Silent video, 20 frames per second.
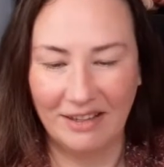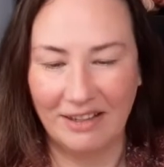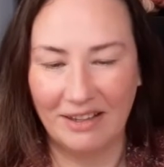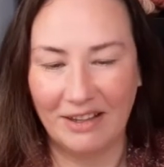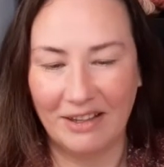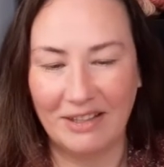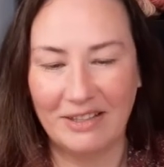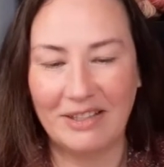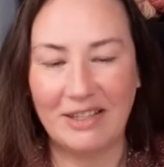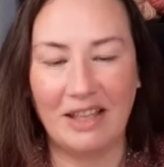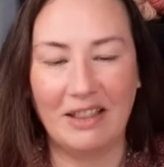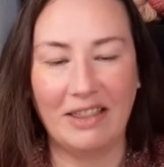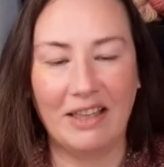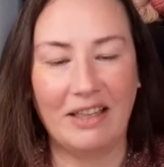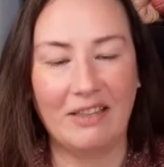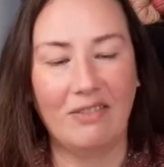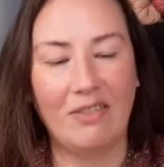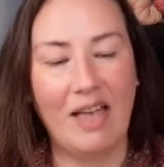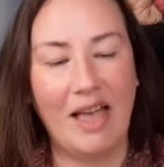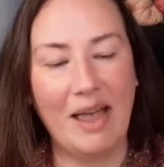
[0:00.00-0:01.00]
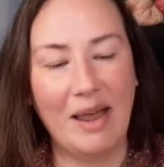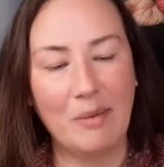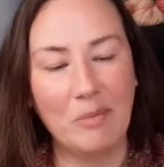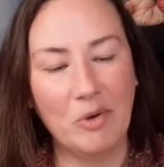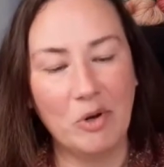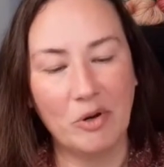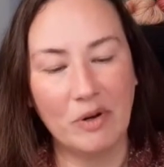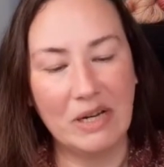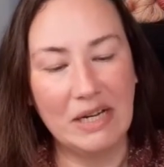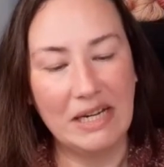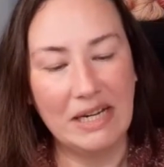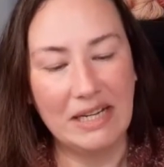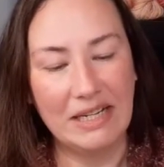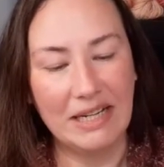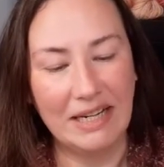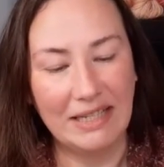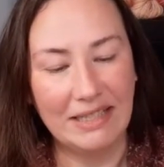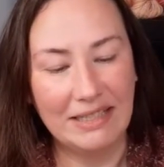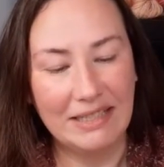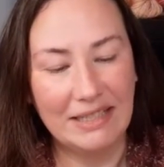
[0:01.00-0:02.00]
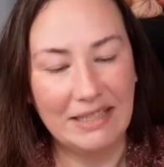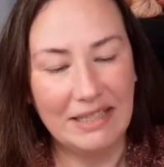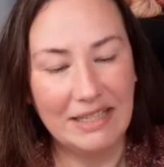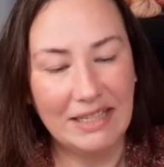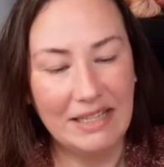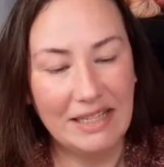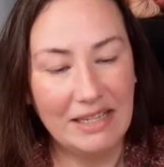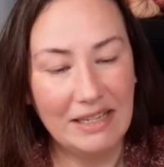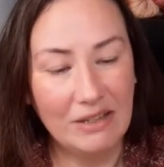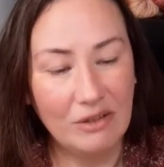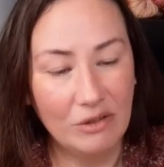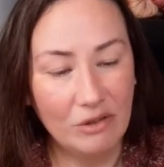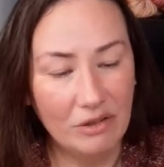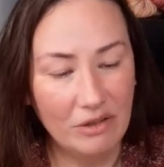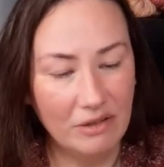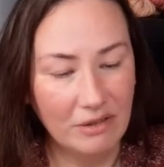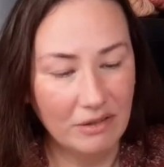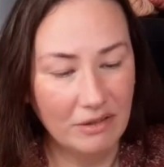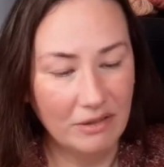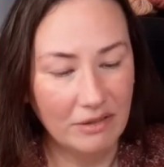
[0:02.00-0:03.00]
It's got like a lime green and a teal